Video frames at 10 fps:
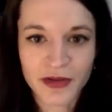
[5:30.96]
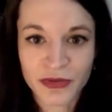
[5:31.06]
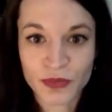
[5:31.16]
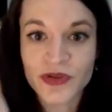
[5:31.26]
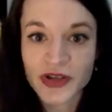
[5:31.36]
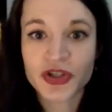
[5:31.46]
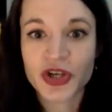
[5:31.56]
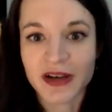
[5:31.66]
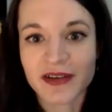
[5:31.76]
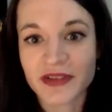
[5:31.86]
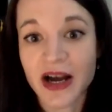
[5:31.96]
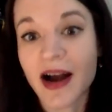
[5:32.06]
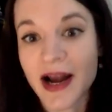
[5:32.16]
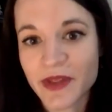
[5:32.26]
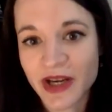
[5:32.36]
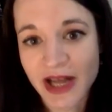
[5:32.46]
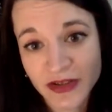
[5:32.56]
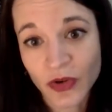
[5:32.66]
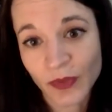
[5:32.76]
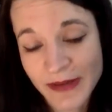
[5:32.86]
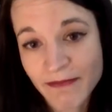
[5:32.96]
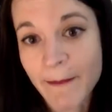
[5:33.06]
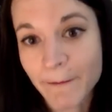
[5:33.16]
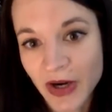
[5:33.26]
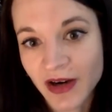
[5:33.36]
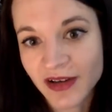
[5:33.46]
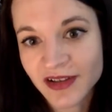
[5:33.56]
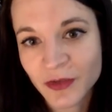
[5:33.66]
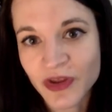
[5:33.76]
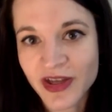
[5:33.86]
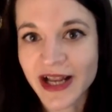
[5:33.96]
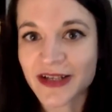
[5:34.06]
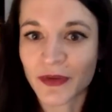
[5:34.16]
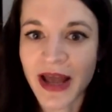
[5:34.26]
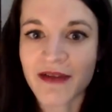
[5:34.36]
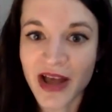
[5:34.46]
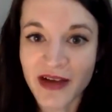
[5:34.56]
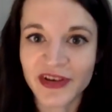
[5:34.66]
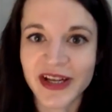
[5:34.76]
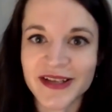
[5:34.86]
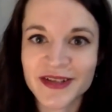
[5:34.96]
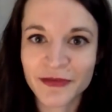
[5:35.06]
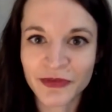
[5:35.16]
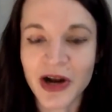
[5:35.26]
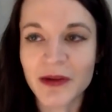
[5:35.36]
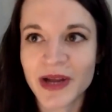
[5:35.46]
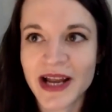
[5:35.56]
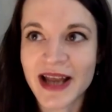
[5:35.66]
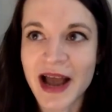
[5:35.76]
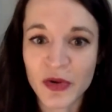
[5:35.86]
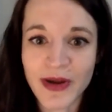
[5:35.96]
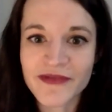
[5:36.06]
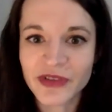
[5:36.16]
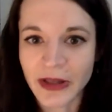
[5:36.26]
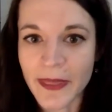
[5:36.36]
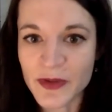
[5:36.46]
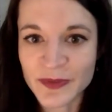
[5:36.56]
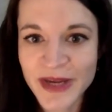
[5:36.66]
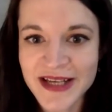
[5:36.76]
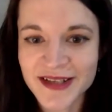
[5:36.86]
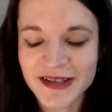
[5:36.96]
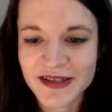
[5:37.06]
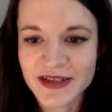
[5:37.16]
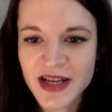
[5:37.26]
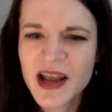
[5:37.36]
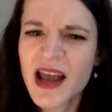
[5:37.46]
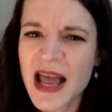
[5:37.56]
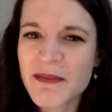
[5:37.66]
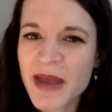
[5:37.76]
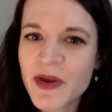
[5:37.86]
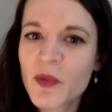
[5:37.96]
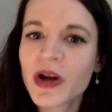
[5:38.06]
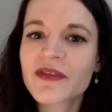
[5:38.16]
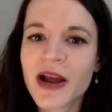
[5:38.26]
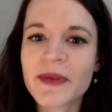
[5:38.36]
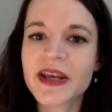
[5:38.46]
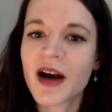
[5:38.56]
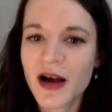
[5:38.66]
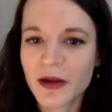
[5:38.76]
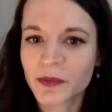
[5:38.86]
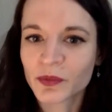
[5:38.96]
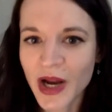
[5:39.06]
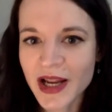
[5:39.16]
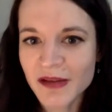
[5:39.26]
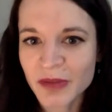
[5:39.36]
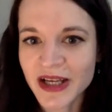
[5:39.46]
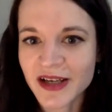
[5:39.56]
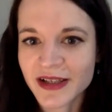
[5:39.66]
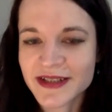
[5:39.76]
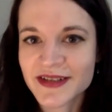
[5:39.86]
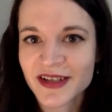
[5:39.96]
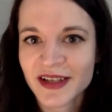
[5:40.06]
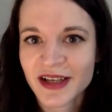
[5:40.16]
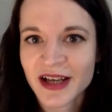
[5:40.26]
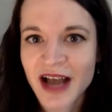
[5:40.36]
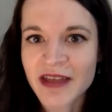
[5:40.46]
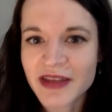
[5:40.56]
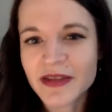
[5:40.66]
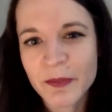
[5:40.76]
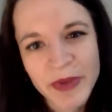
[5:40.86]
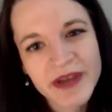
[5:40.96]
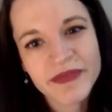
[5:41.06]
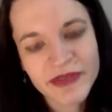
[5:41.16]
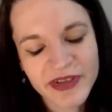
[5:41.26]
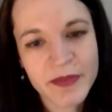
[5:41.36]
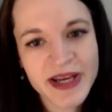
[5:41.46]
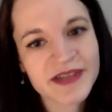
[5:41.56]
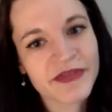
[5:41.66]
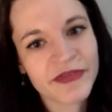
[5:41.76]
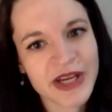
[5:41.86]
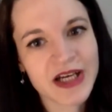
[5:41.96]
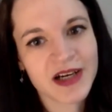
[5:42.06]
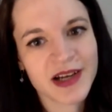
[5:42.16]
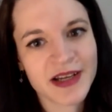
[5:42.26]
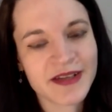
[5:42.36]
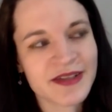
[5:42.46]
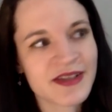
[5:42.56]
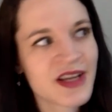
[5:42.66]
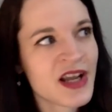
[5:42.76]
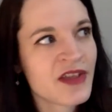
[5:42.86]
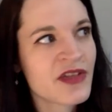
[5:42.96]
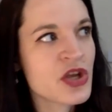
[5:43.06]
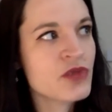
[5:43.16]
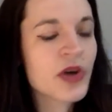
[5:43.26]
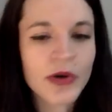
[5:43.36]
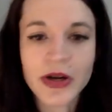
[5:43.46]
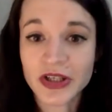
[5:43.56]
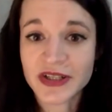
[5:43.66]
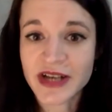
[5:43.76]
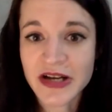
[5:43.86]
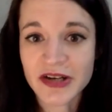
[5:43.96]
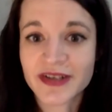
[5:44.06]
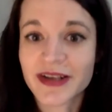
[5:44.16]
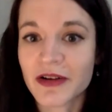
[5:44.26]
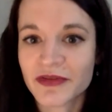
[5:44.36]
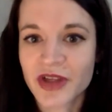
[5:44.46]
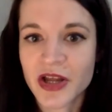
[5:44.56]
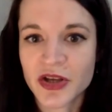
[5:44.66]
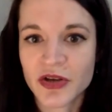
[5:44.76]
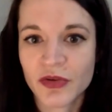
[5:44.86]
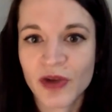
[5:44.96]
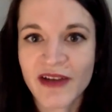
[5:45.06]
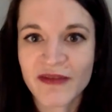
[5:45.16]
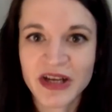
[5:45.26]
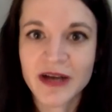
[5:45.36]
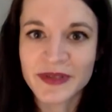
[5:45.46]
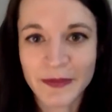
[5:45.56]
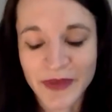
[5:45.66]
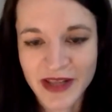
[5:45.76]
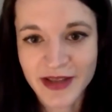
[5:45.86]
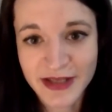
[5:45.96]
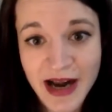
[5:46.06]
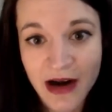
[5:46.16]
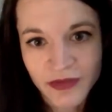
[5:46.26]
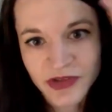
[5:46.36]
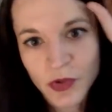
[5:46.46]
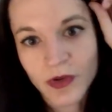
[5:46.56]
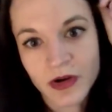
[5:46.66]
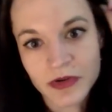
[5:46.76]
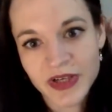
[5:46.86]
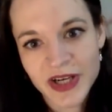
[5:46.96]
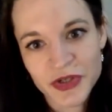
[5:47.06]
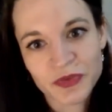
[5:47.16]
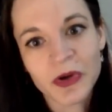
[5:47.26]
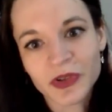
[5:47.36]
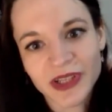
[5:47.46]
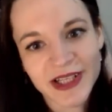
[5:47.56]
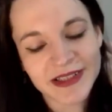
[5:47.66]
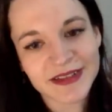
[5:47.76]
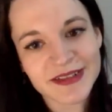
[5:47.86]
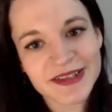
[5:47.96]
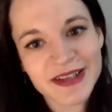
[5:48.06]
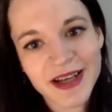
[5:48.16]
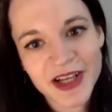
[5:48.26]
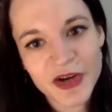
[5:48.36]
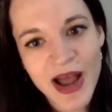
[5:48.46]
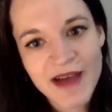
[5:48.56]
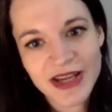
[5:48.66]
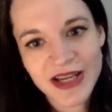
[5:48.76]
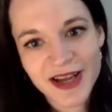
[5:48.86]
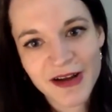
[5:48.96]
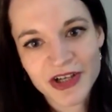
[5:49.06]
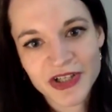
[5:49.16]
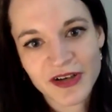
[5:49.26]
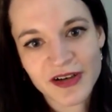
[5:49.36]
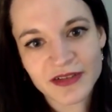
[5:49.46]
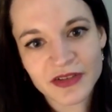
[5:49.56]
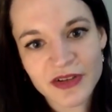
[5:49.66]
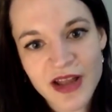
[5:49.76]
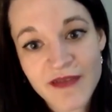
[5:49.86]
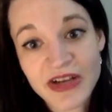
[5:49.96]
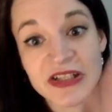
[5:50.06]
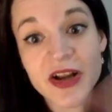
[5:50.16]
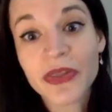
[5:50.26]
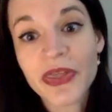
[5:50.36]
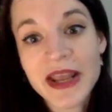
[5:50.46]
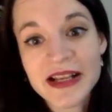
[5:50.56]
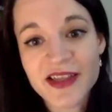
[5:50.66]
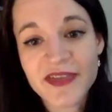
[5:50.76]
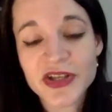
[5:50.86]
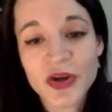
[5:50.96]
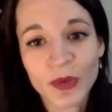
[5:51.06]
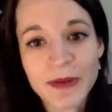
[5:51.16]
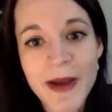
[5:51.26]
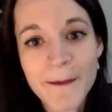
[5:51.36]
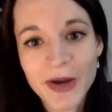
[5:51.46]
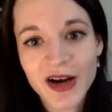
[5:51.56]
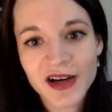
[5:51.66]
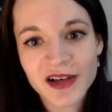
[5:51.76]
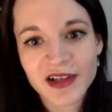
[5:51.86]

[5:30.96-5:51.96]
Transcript: through this chunk of time that I don't remember or that I don't have evidence from, and how do I fill in those pieces? And maybe what have I become, right? Because I think the biggest fear is that you don't understand yourself, that you have become something that's out of your own control, and having a character having done things that they don't remember